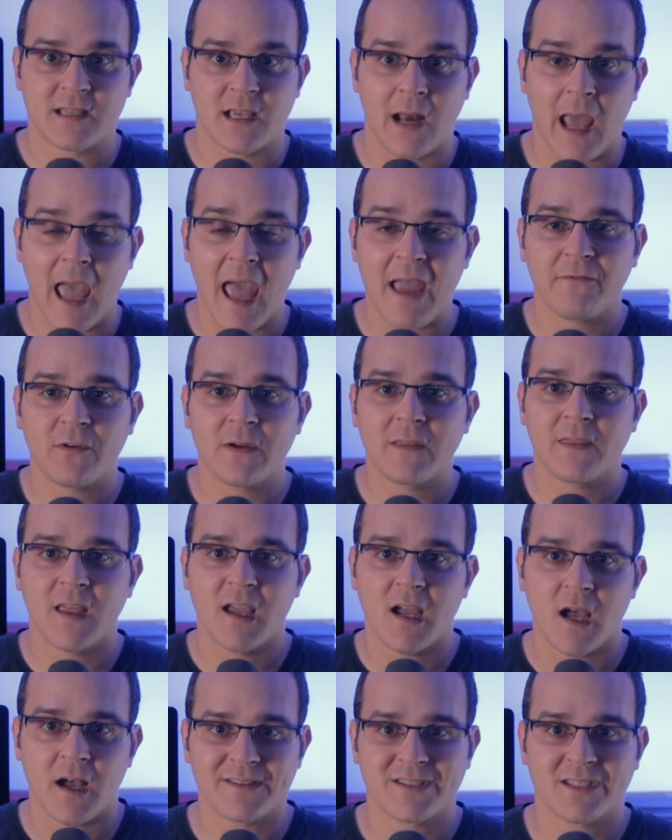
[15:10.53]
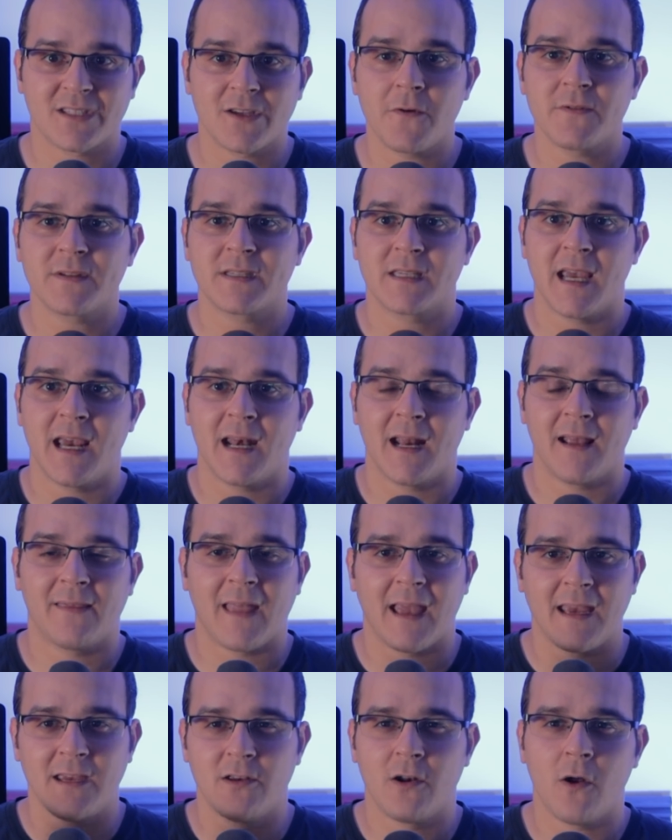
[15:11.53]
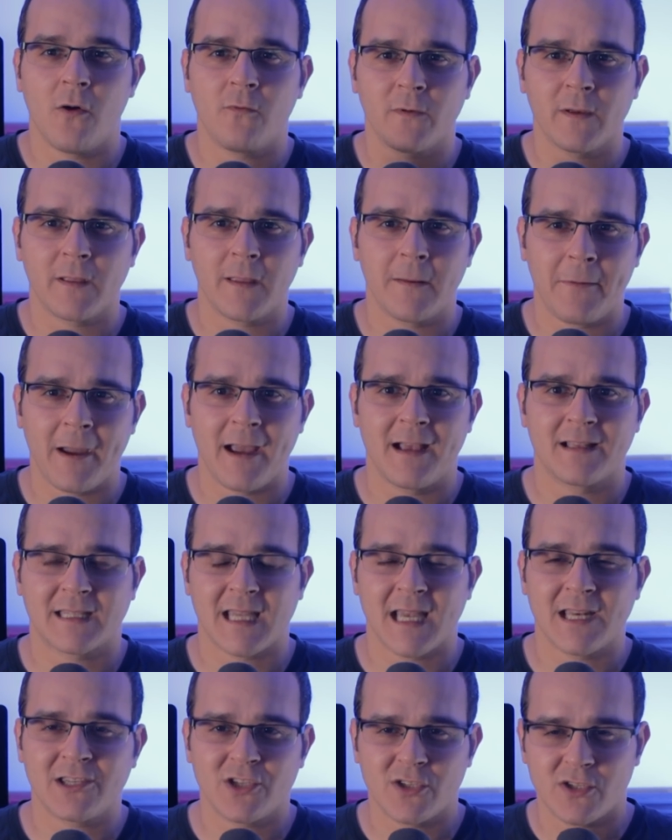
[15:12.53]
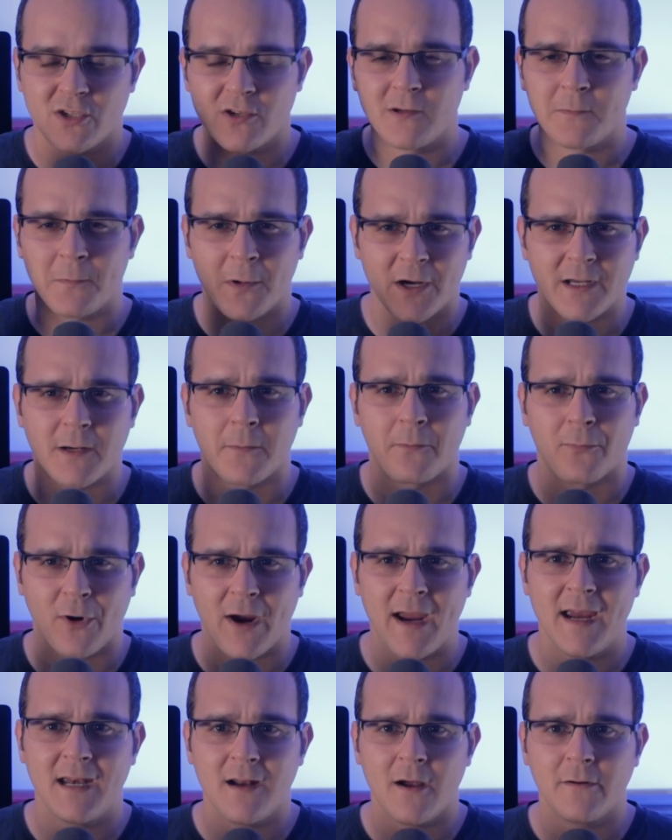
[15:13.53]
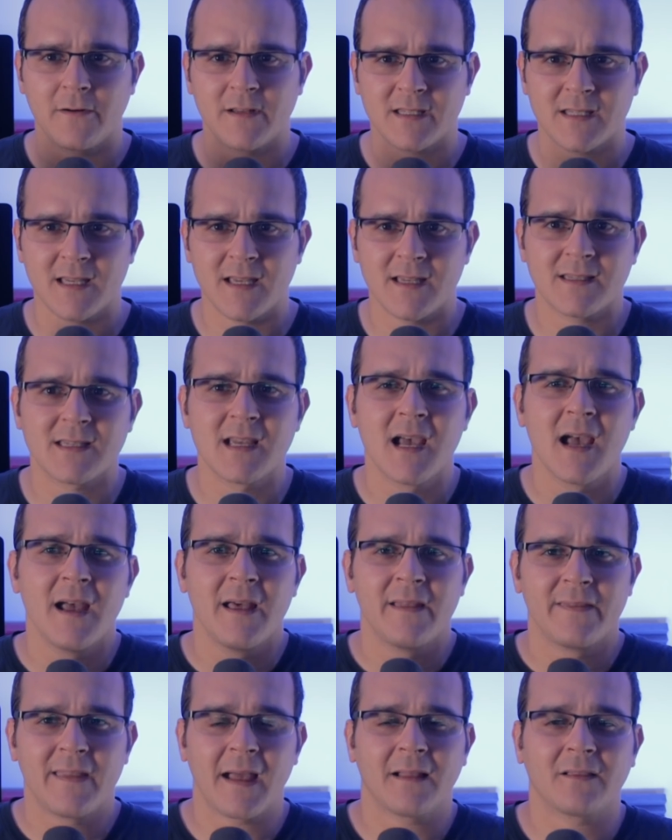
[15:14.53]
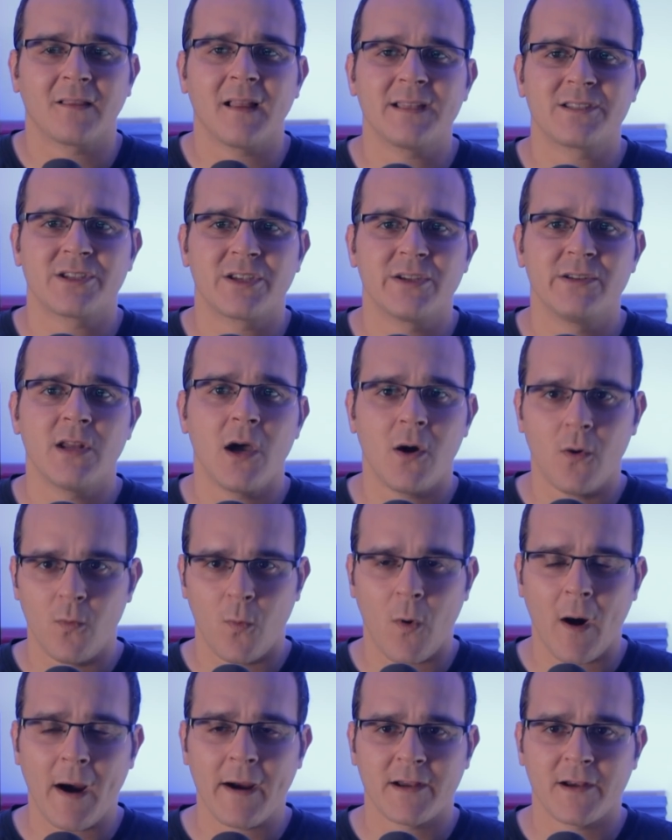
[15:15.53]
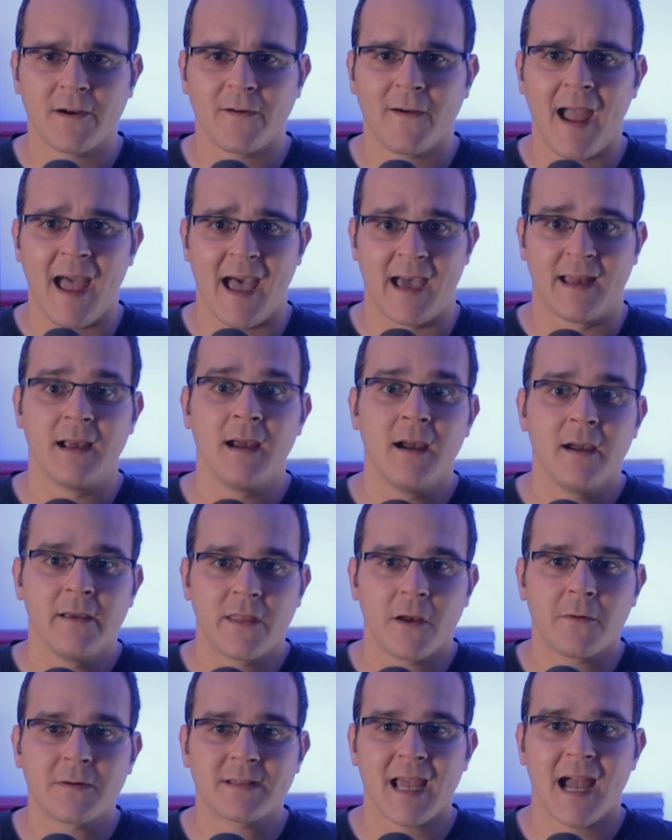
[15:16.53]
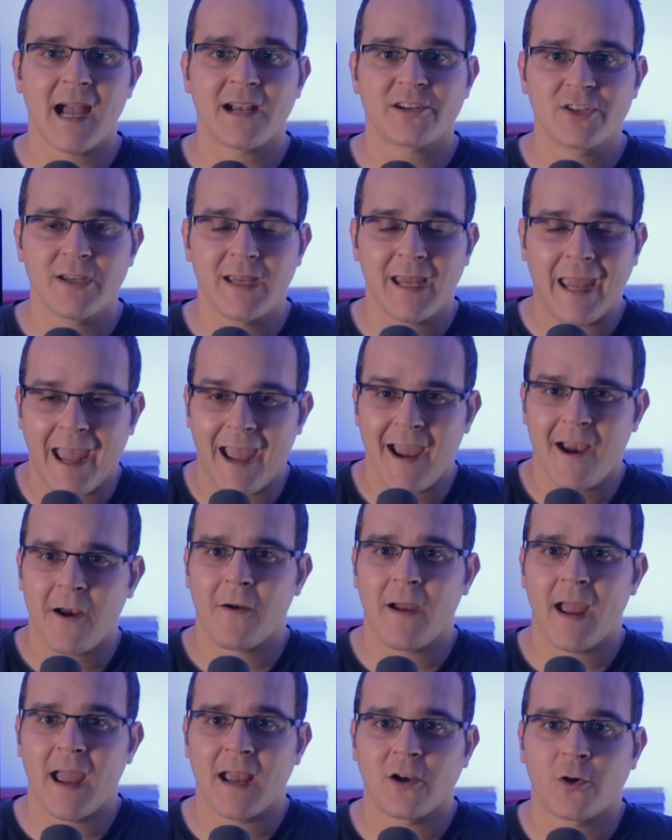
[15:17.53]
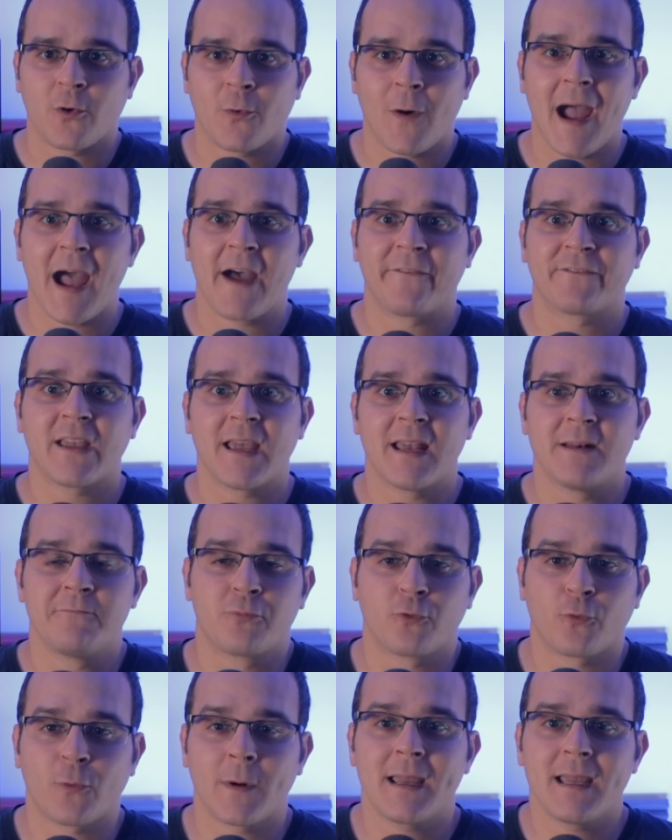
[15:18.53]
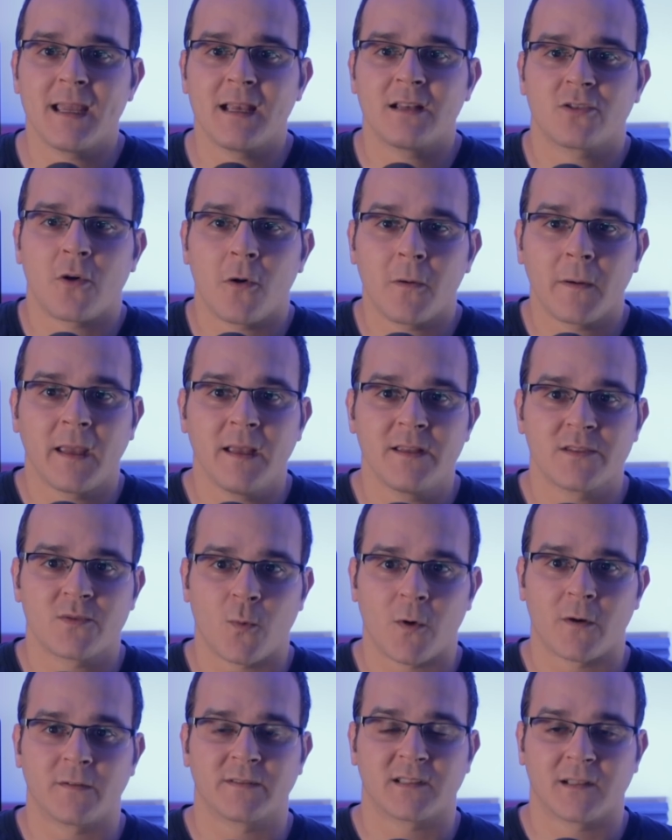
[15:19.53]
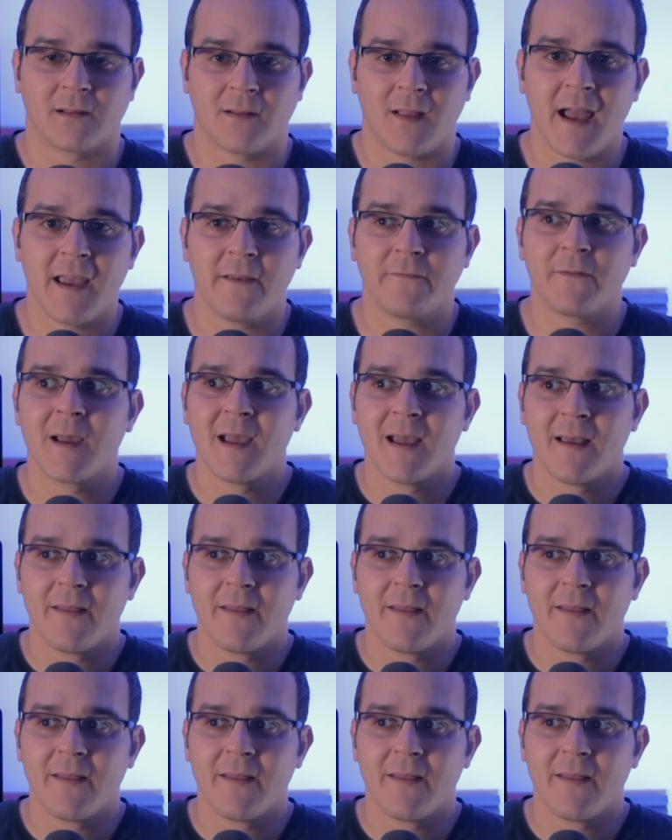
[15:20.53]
and everything associated that you don't really pay attention to, but your brain notices, that lets you know where you're at. There was actually care and craft in bringing Tolkien's world to life.